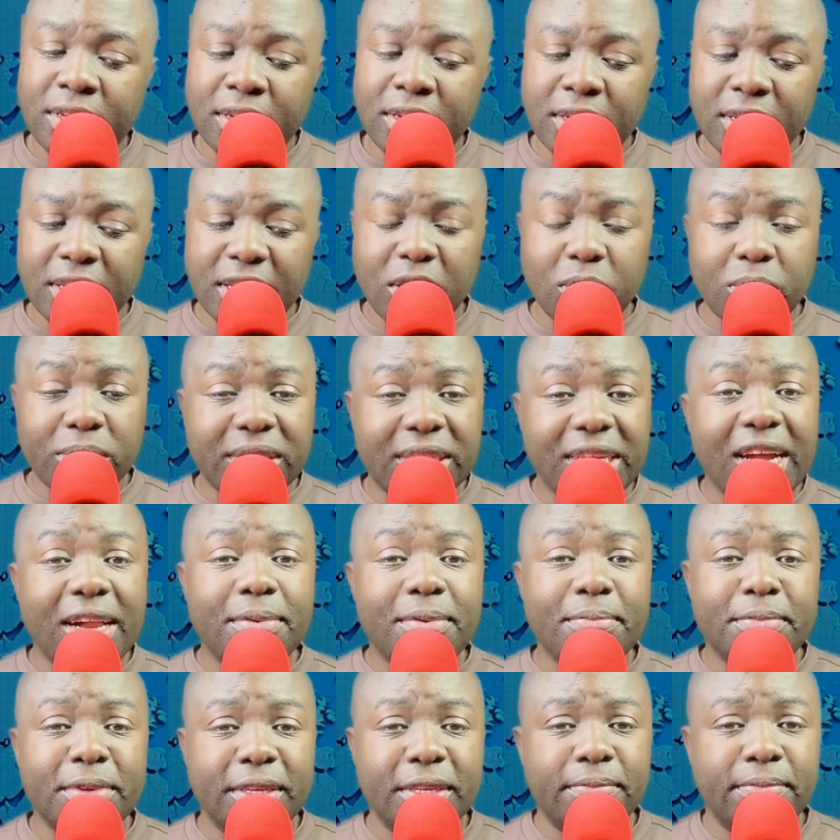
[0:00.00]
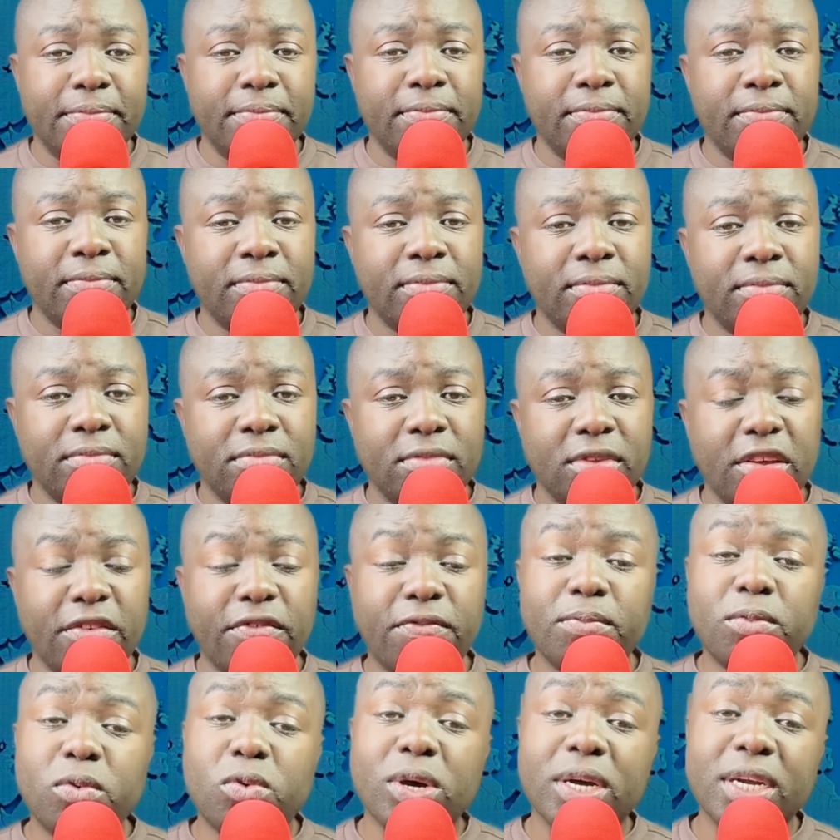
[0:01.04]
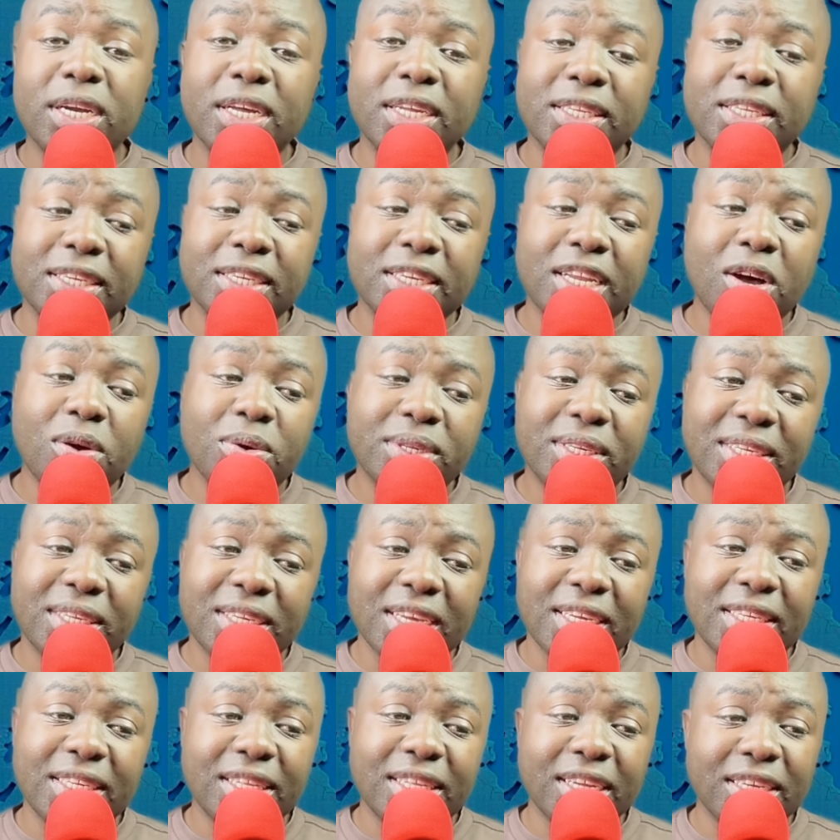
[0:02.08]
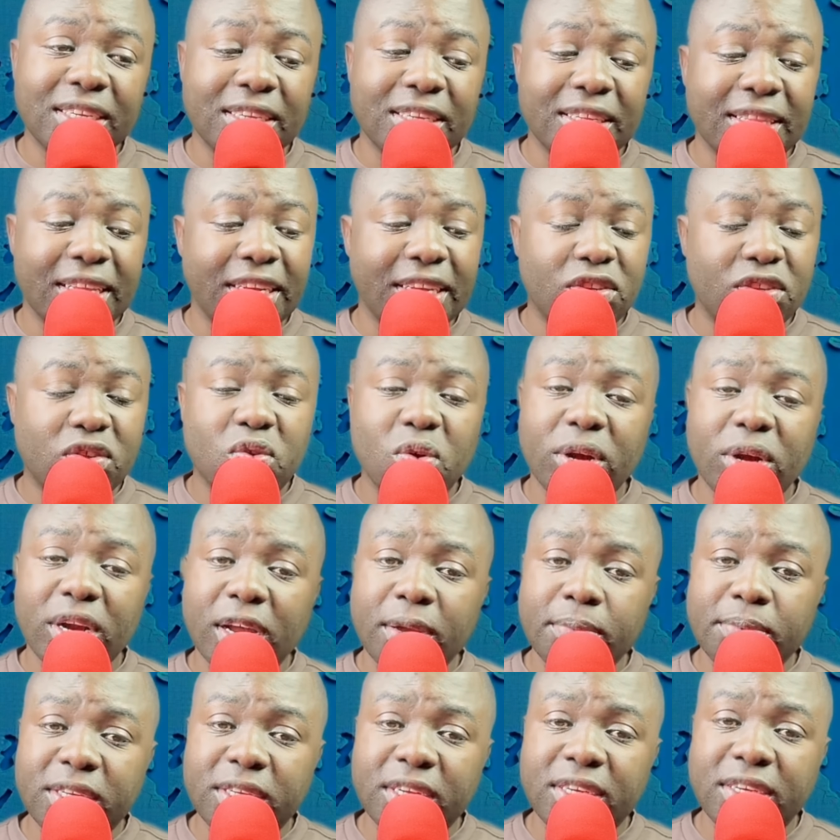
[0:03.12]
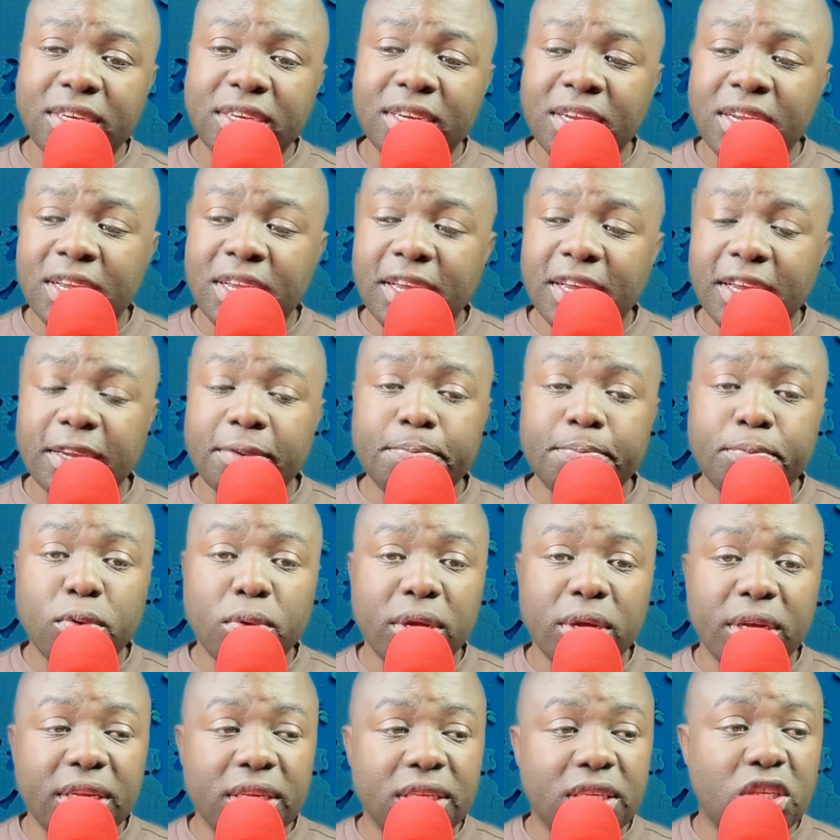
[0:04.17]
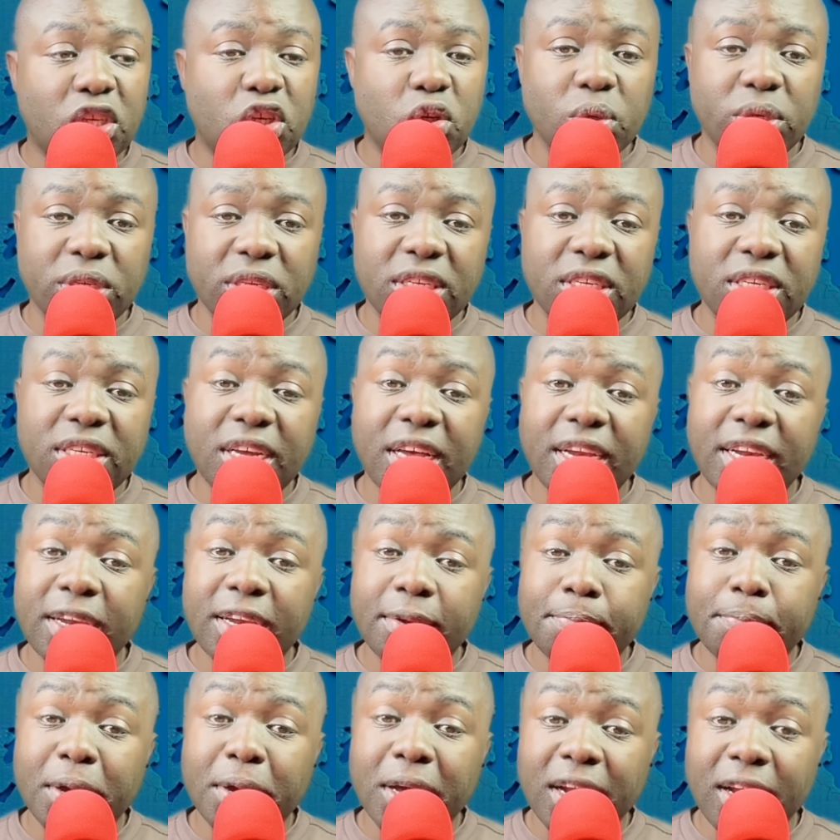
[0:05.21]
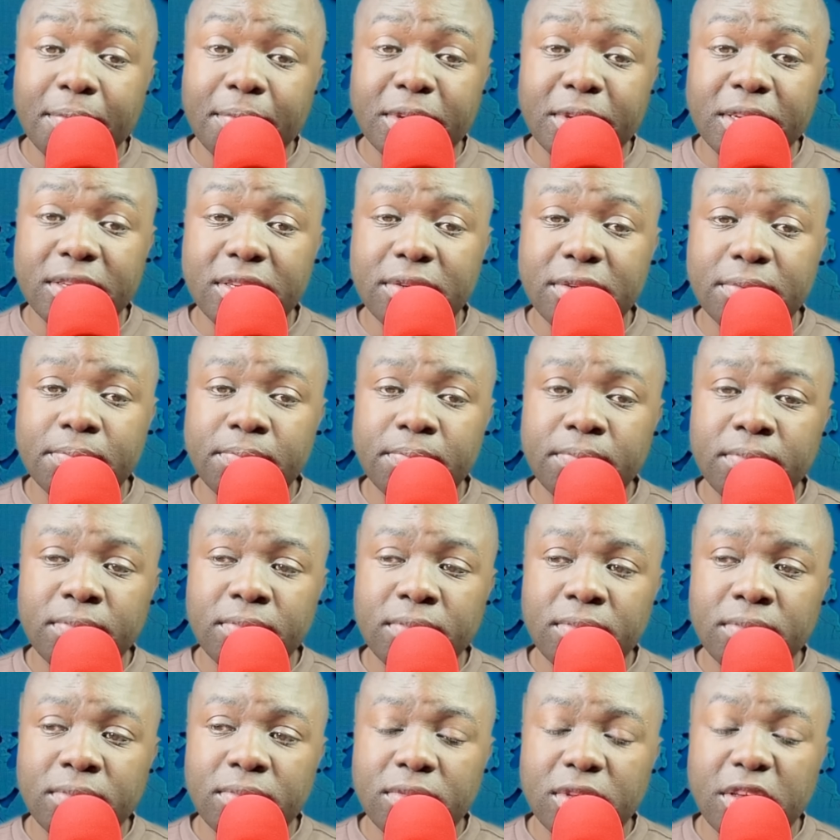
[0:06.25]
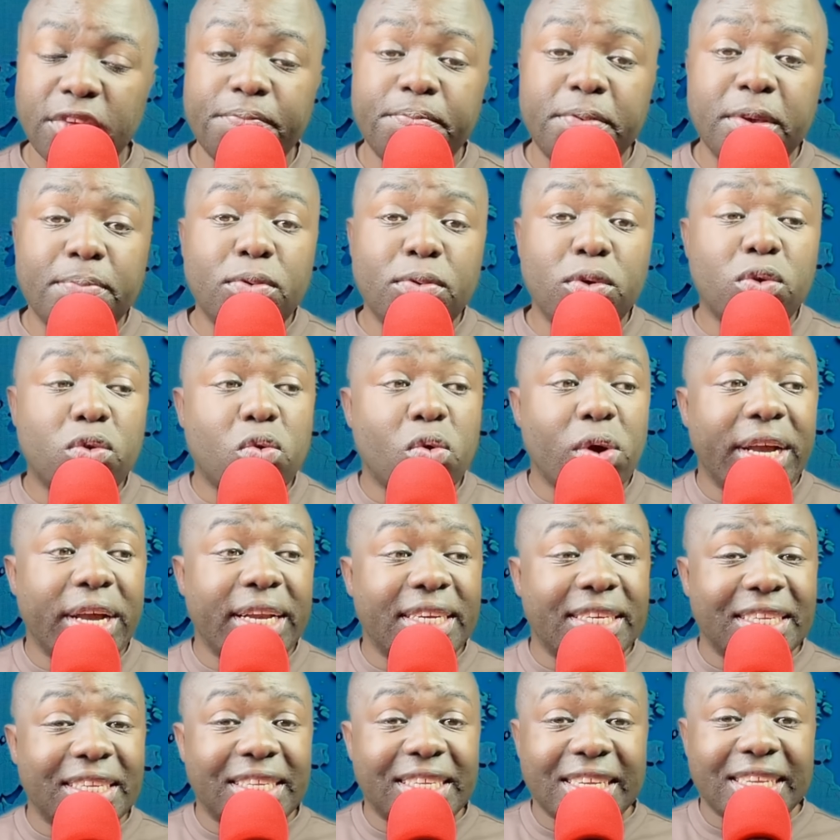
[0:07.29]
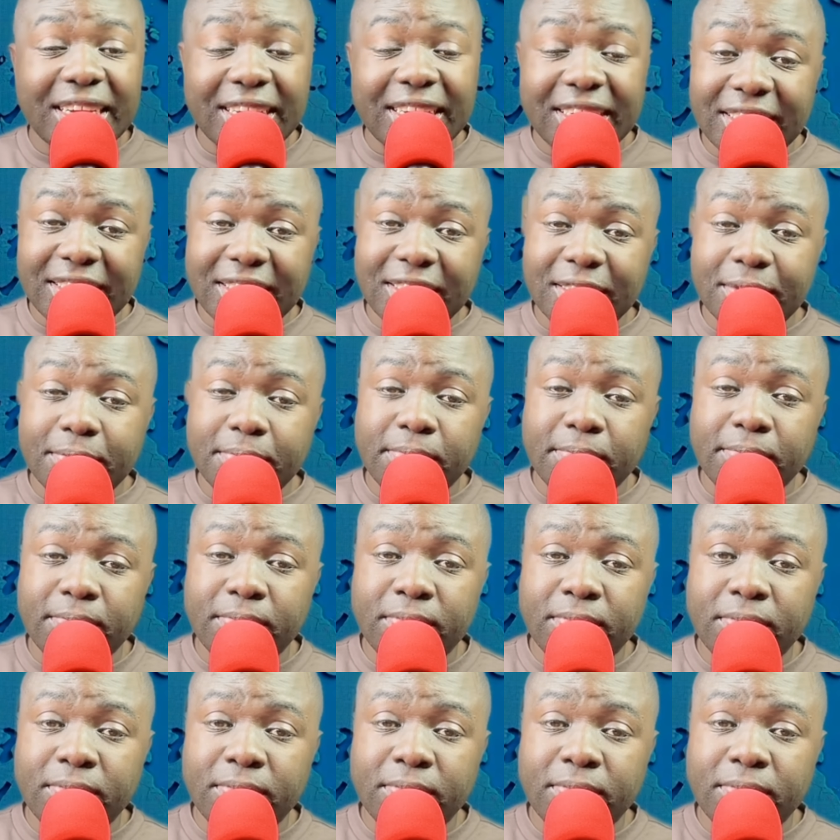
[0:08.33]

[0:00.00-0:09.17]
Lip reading: Now tell me, if Mkhwanazi now says that there is corruption in police, judiciary and parliament, if people go and discredit him,